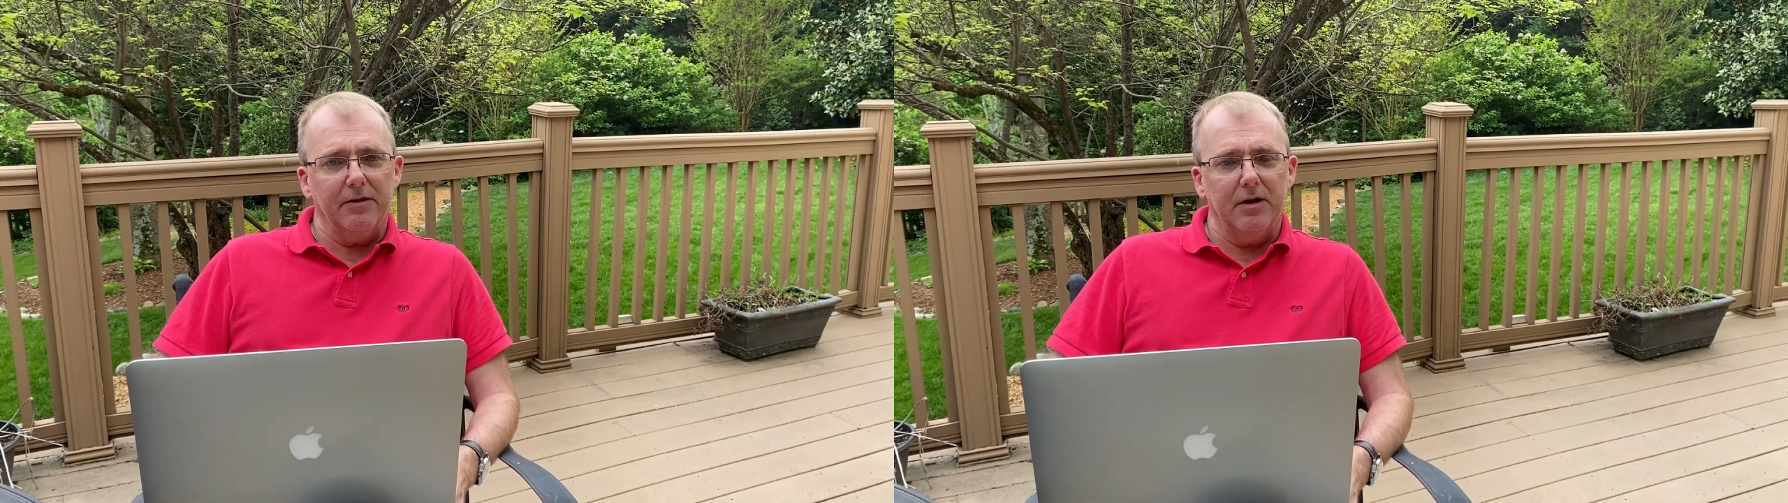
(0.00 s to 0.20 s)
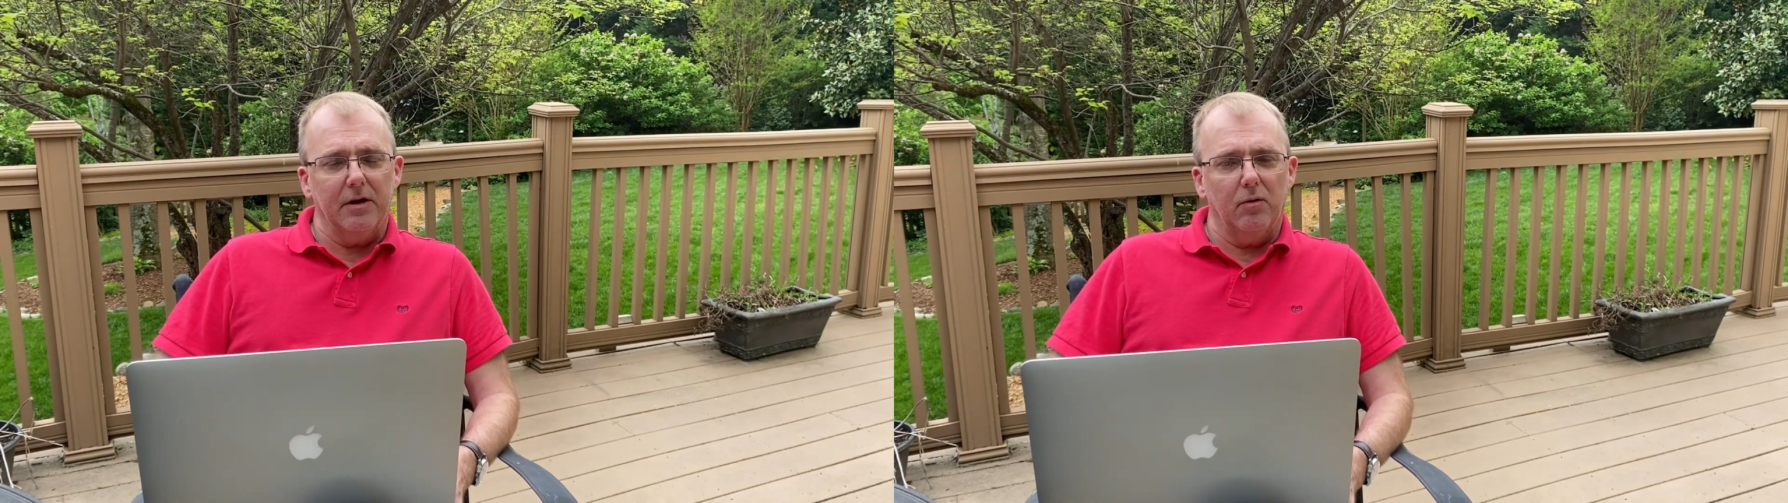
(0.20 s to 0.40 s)

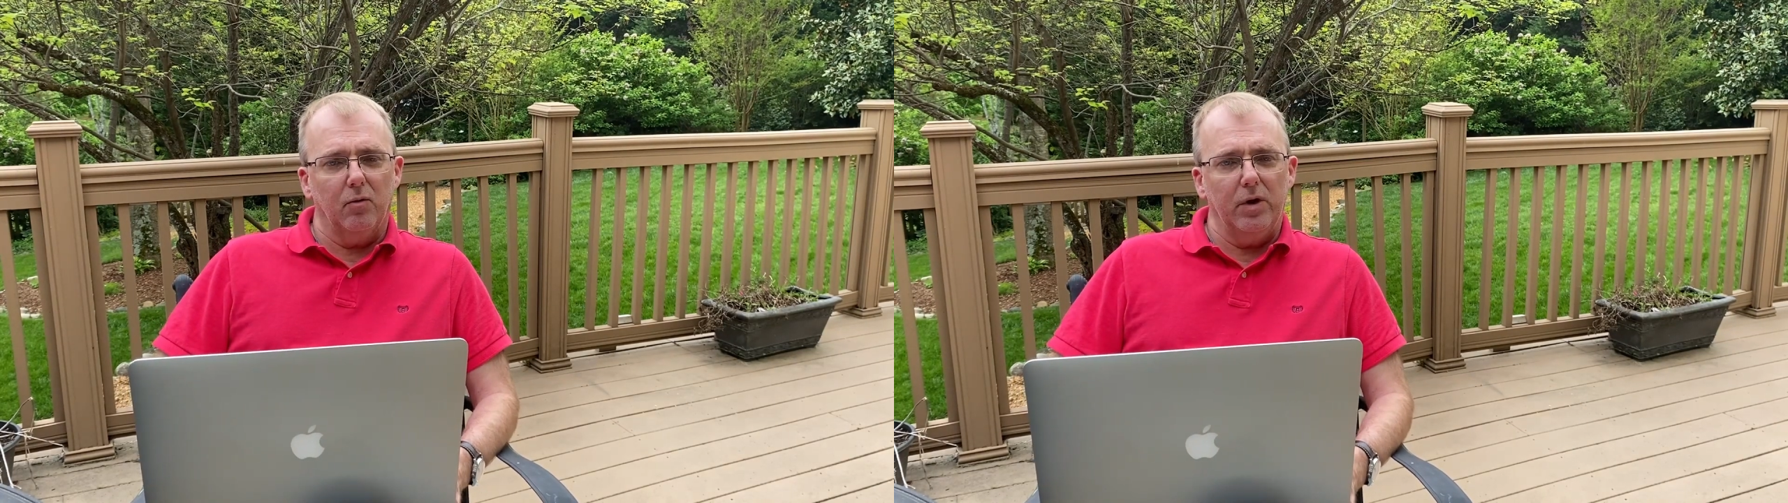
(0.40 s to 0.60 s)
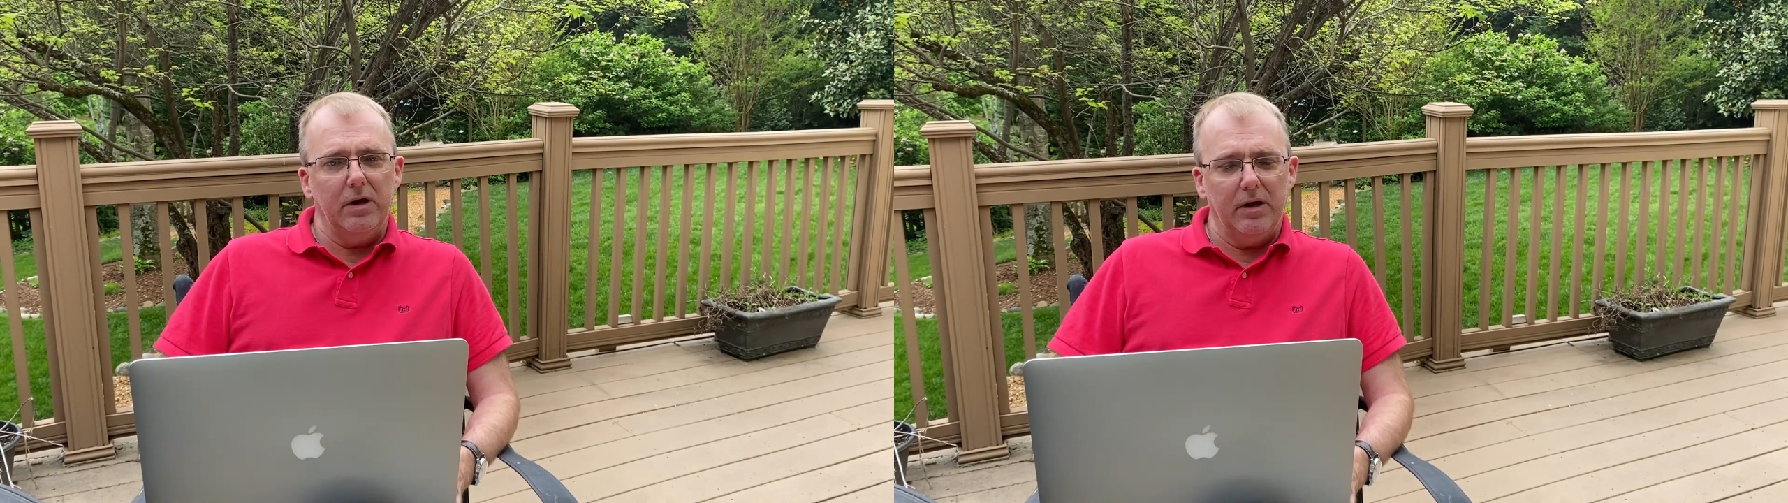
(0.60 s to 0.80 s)
think
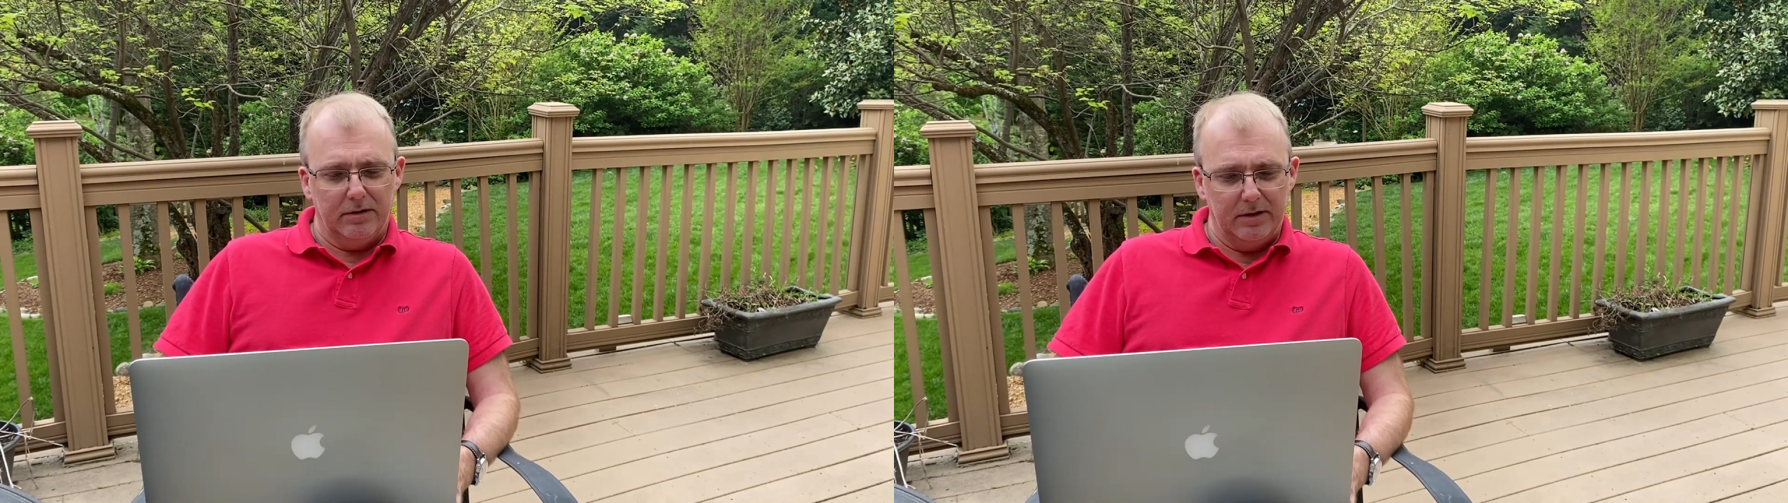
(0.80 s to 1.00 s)
we